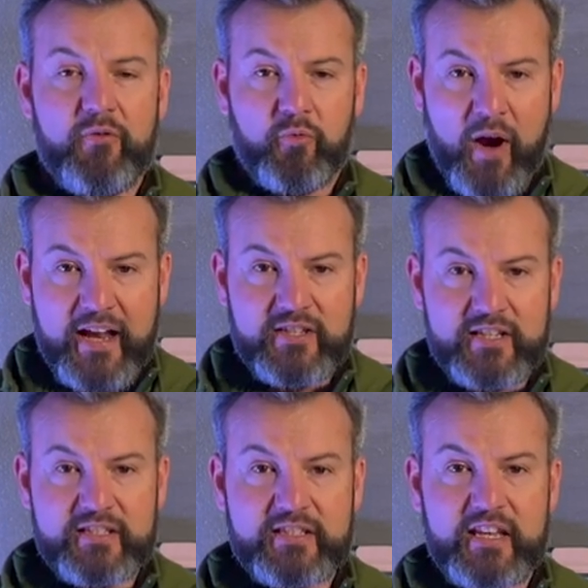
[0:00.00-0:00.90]

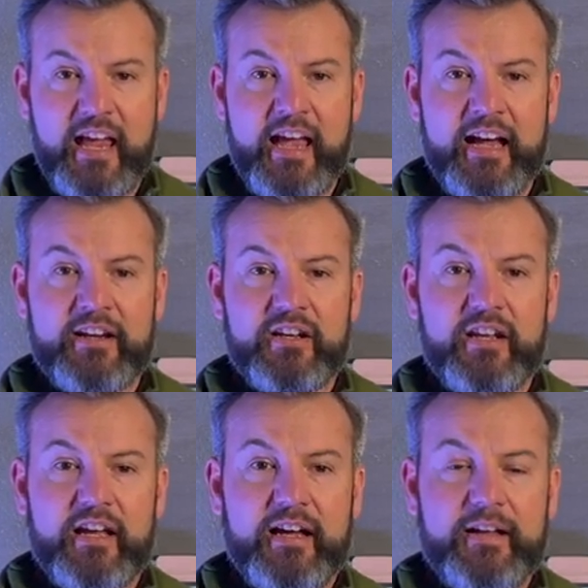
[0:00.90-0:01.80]
righteous and
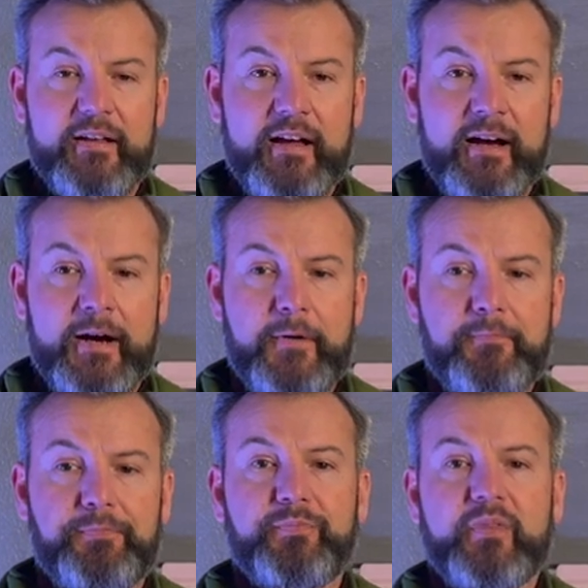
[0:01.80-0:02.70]

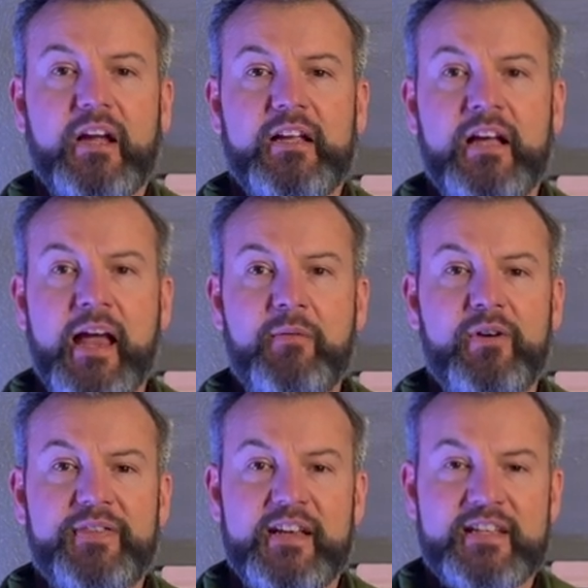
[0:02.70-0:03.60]
um, came
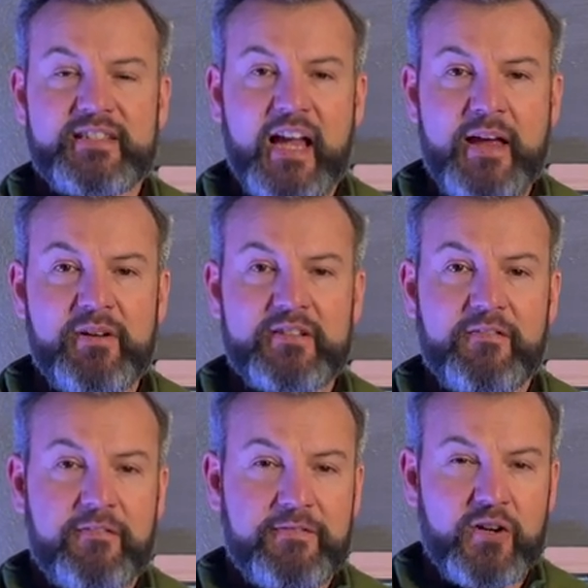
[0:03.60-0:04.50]
with the assignment to
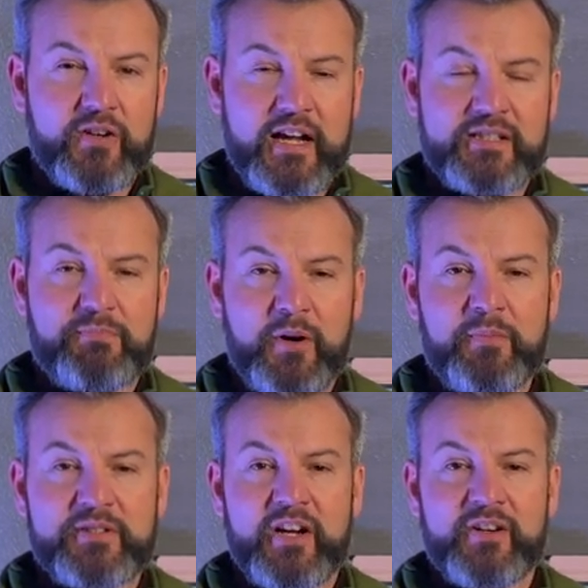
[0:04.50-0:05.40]
fulfill God's
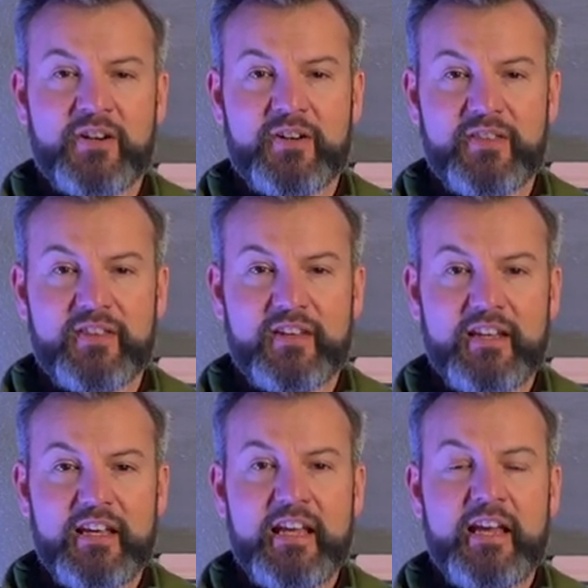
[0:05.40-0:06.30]
purpose on earth,
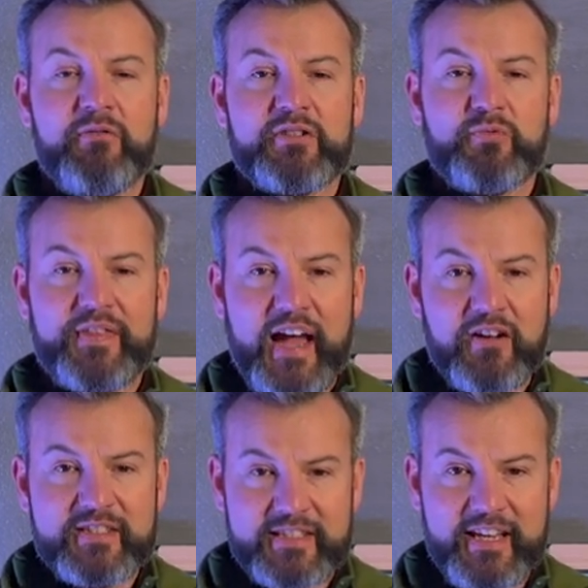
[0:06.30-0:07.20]
he was
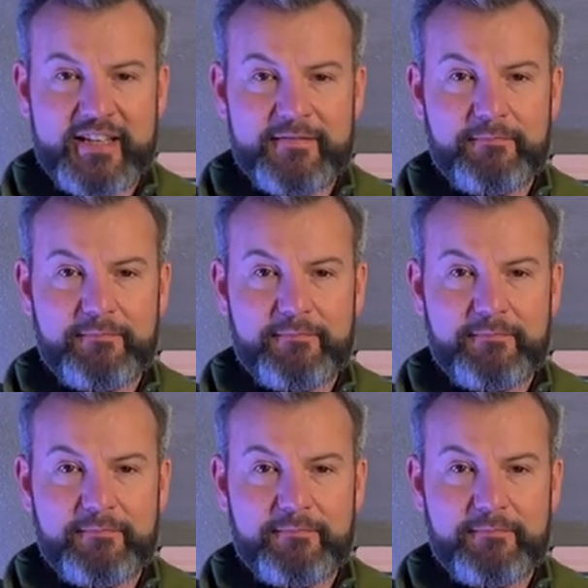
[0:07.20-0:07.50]
without sin.